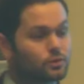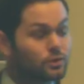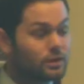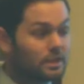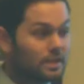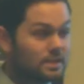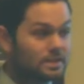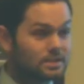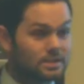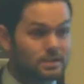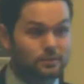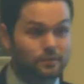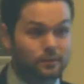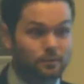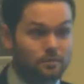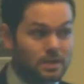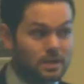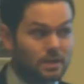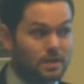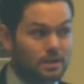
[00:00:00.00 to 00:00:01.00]
really easy for
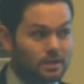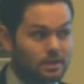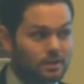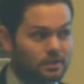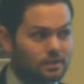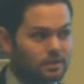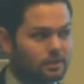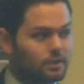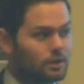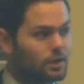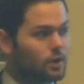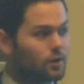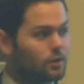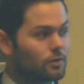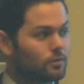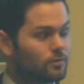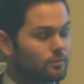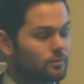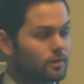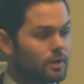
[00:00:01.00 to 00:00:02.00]
me,
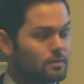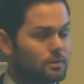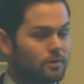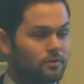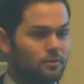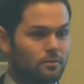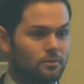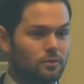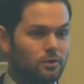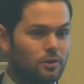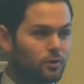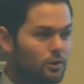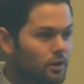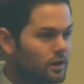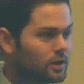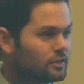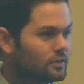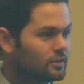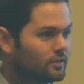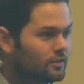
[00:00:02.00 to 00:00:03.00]
coming from New
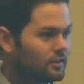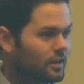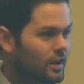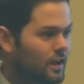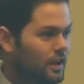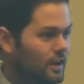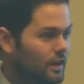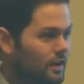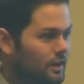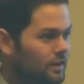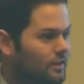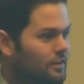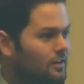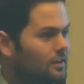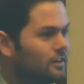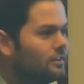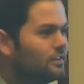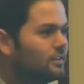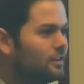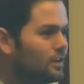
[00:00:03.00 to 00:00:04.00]
York, to say
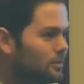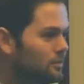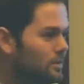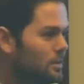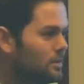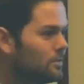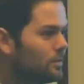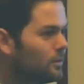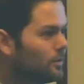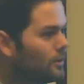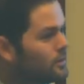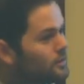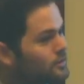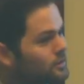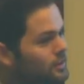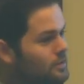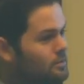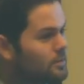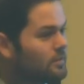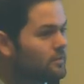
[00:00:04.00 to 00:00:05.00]
to young people, oh, it's
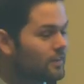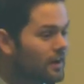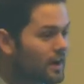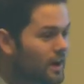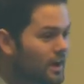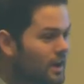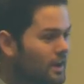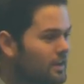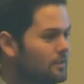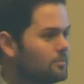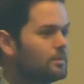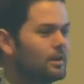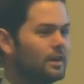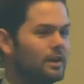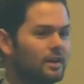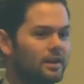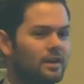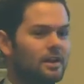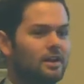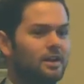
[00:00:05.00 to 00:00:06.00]
going to be fine,
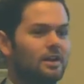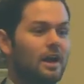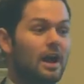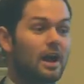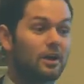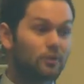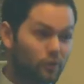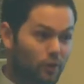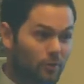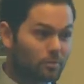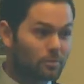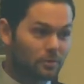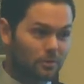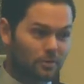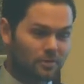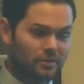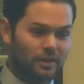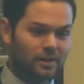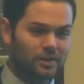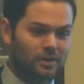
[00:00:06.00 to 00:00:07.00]
but I grew up in
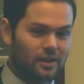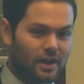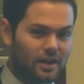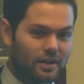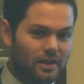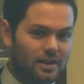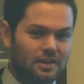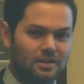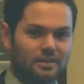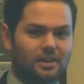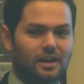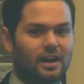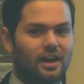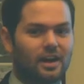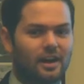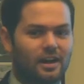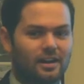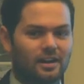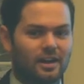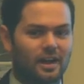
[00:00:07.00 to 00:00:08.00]
North Carolina.
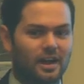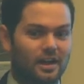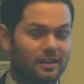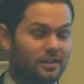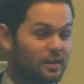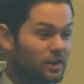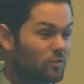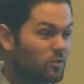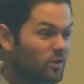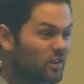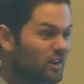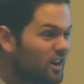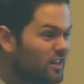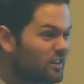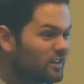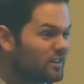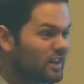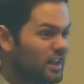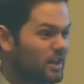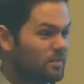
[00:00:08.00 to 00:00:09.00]
There weren't
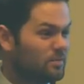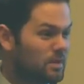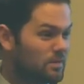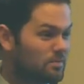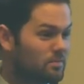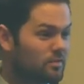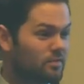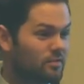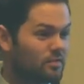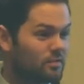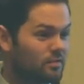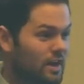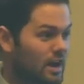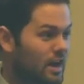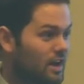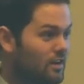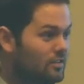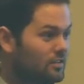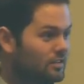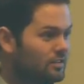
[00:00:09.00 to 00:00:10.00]
other gay people
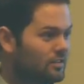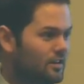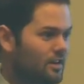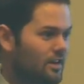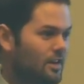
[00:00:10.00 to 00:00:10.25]
around.